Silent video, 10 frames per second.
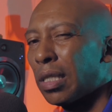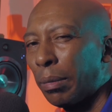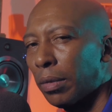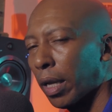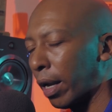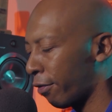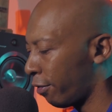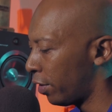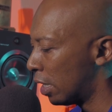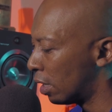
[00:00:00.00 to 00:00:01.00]
something that I
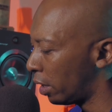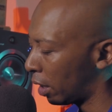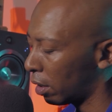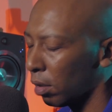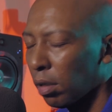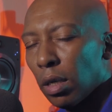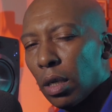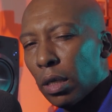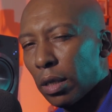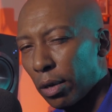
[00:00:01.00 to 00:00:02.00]
feel that
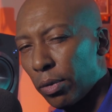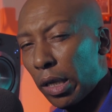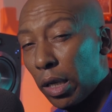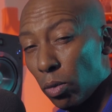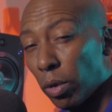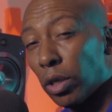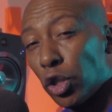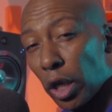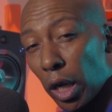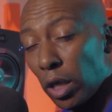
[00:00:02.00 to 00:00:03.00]
I really want to
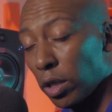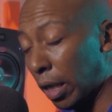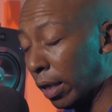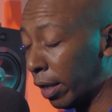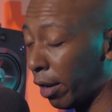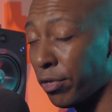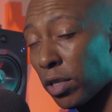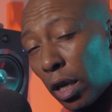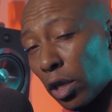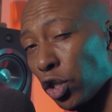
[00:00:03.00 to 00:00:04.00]
change and that I've
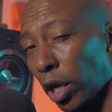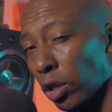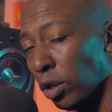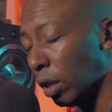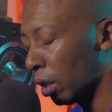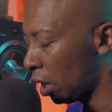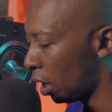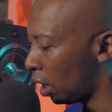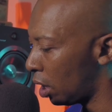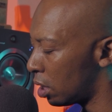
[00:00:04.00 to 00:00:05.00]
started changing
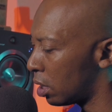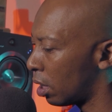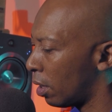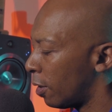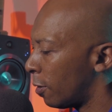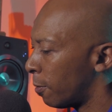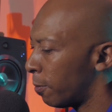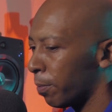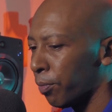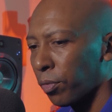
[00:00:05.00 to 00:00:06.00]
is,
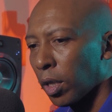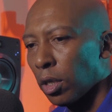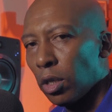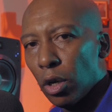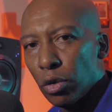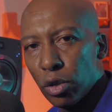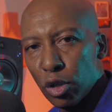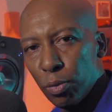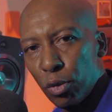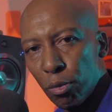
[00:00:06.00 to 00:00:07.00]
you know,
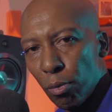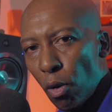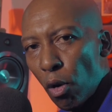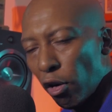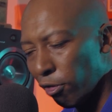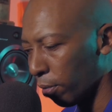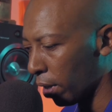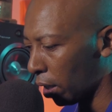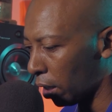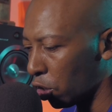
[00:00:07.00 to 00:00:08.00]
to put more of
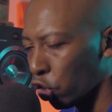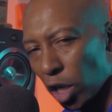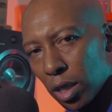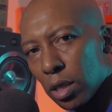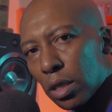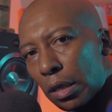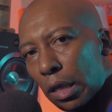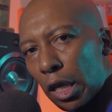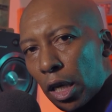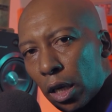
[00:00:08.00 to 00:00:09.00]
my trust
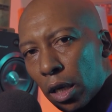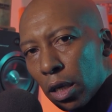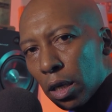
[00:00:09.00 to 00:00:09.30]
in